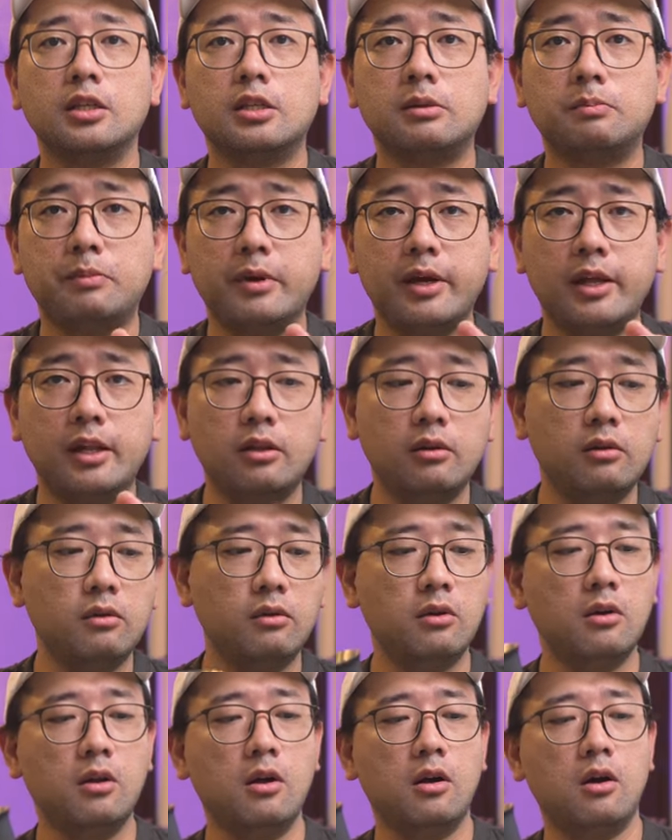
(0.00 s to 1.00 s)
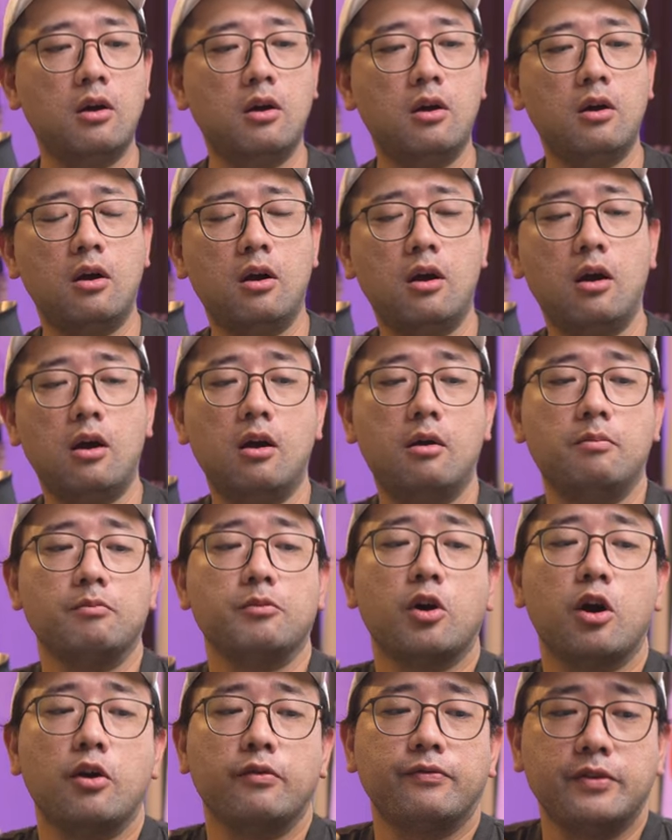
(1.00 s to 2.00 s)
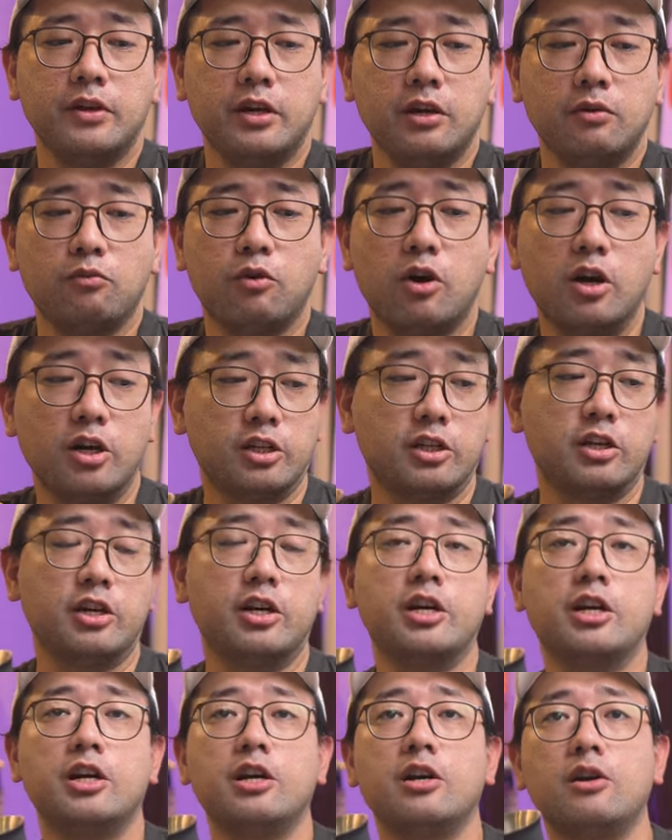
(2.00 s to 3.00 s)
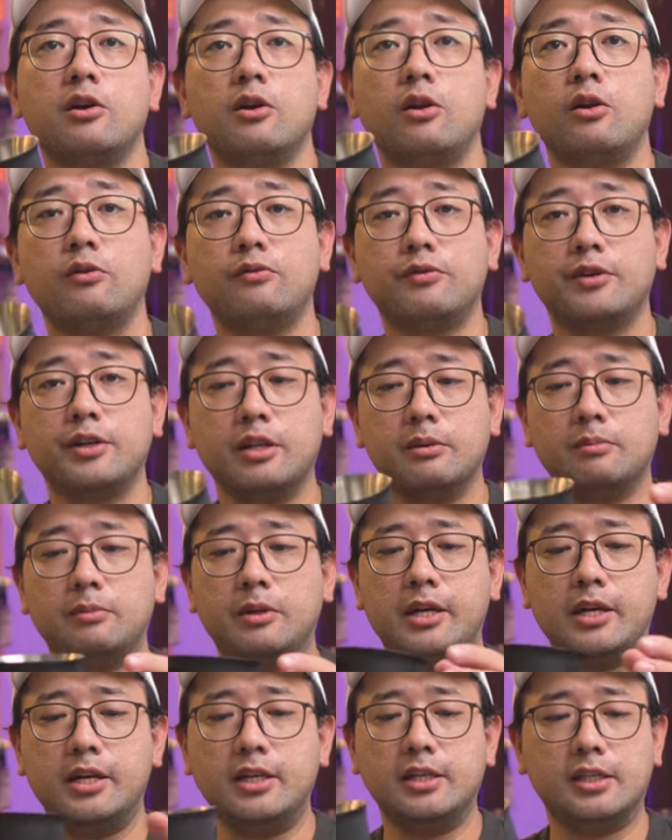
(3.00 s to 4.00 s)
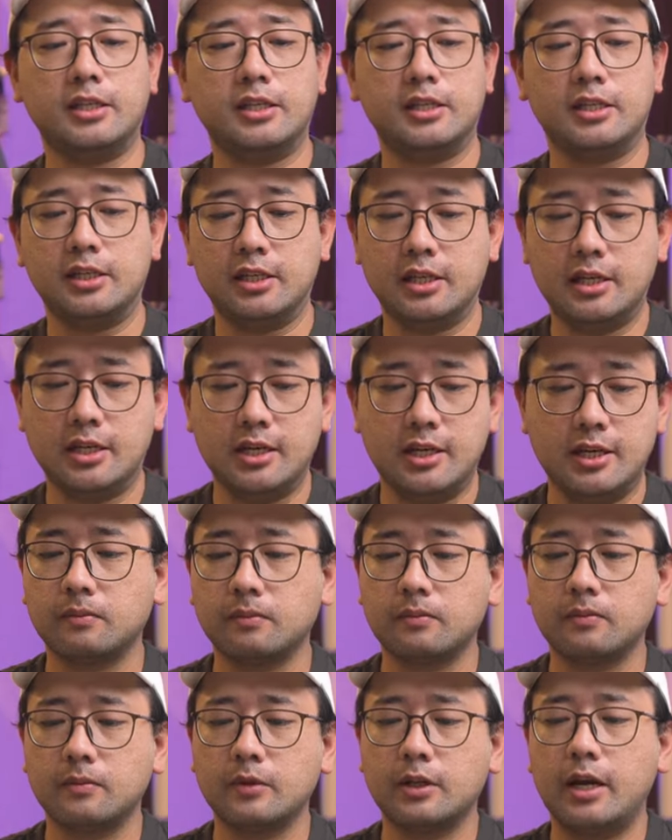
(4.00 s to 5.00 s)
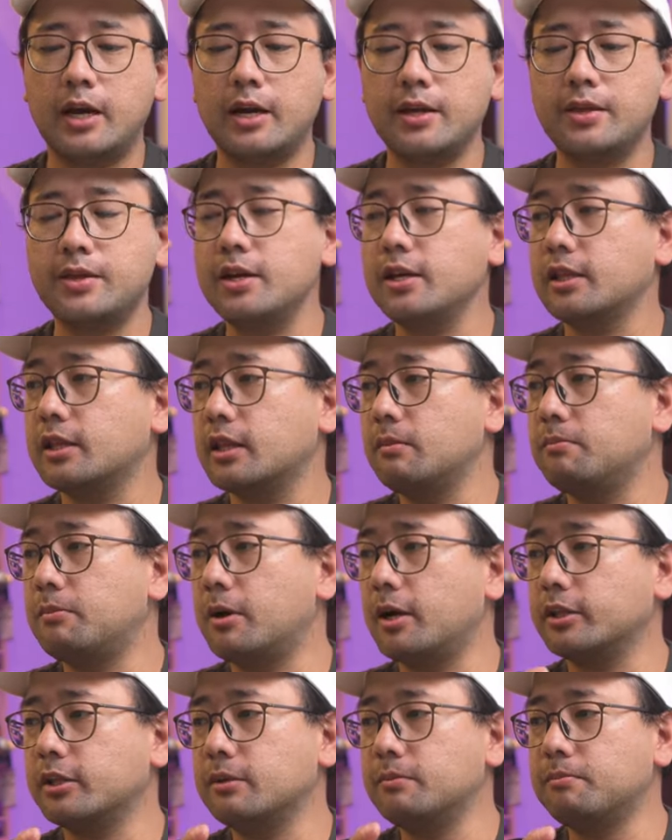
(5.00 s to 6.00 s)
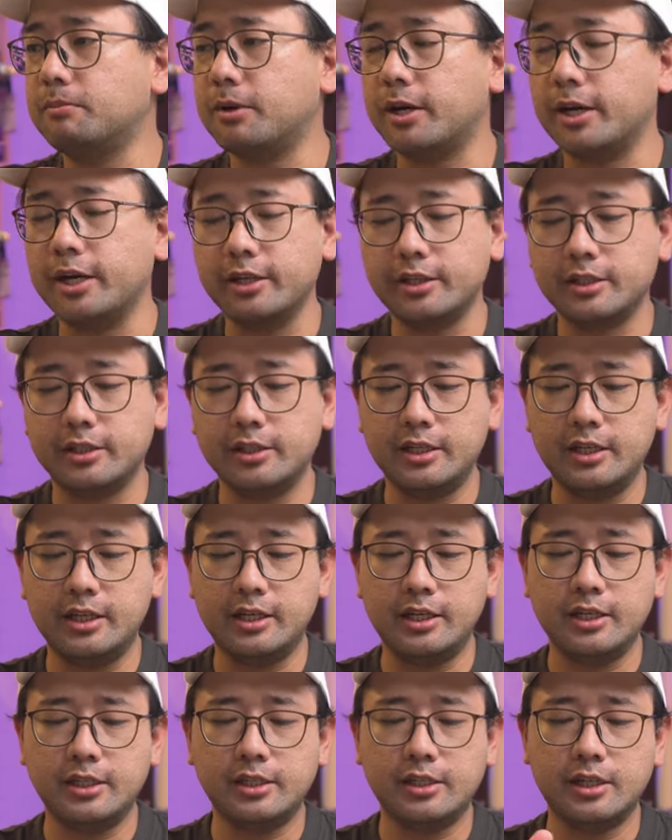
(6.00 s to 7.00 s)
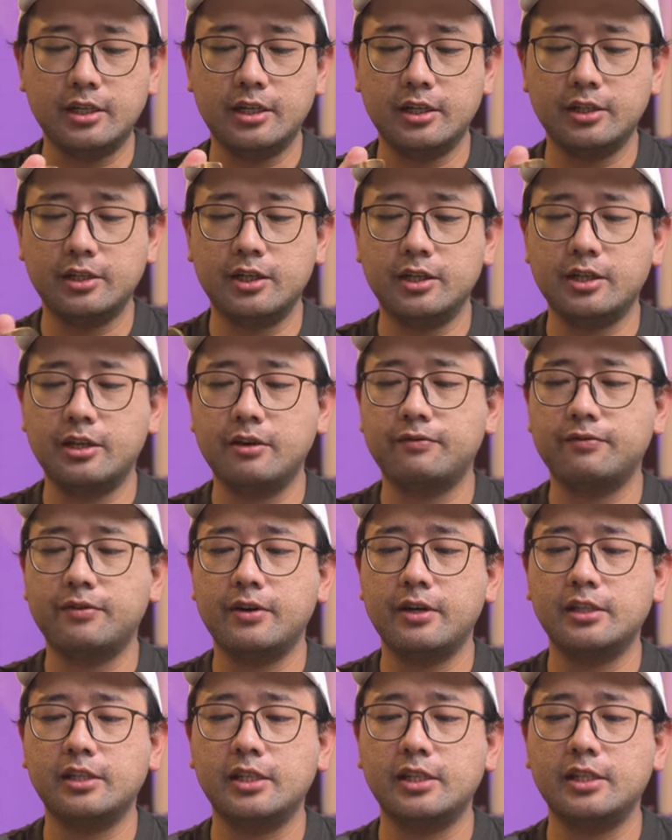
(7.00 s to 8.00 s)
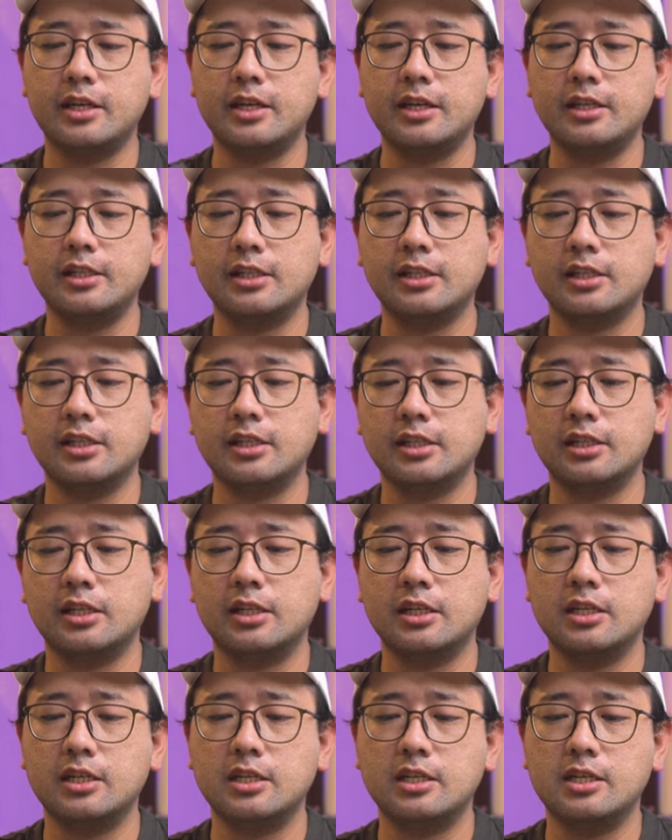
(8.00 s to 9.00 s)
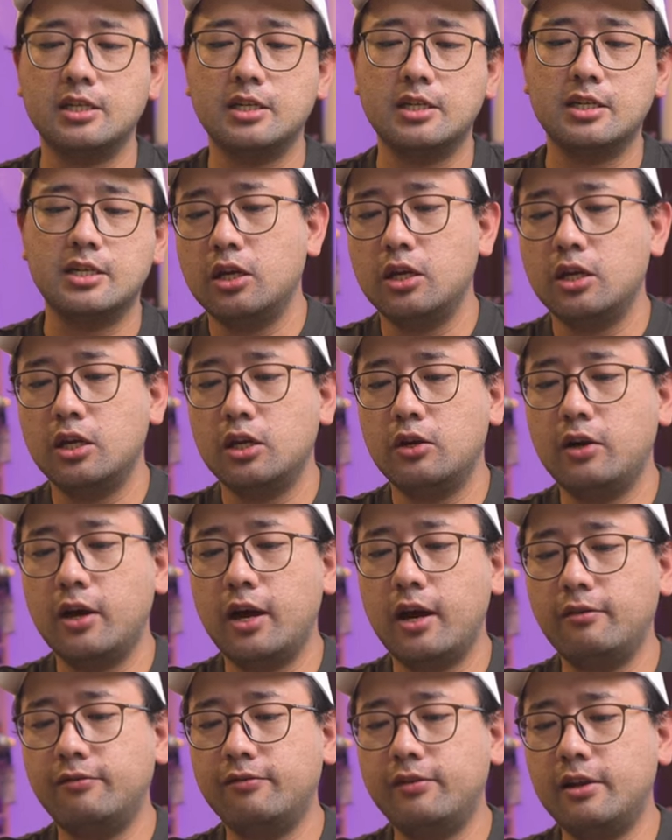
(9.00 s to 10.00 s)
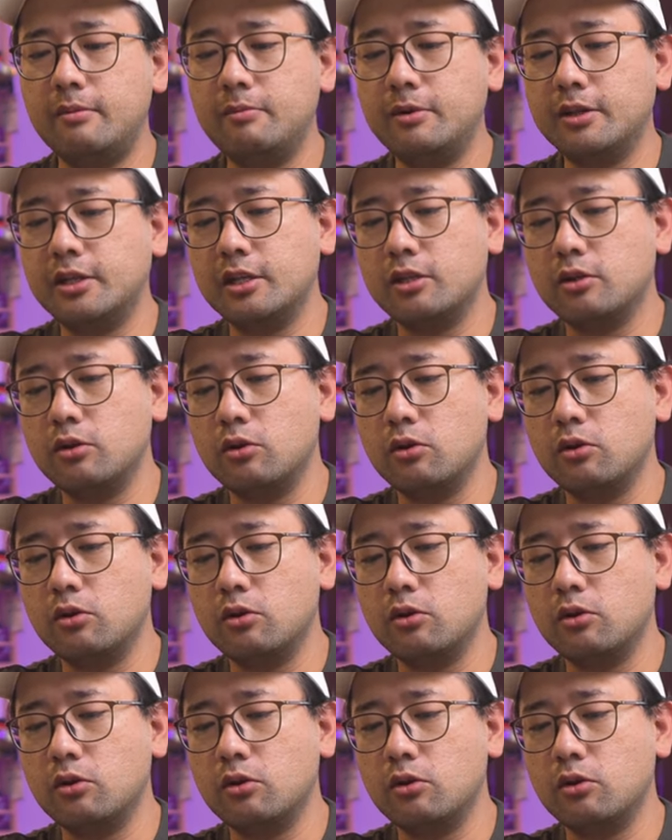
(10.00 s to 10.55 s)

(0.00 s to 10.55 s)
spill um, coffee water all over the place. I think the bottom part is another difference in this. You have limited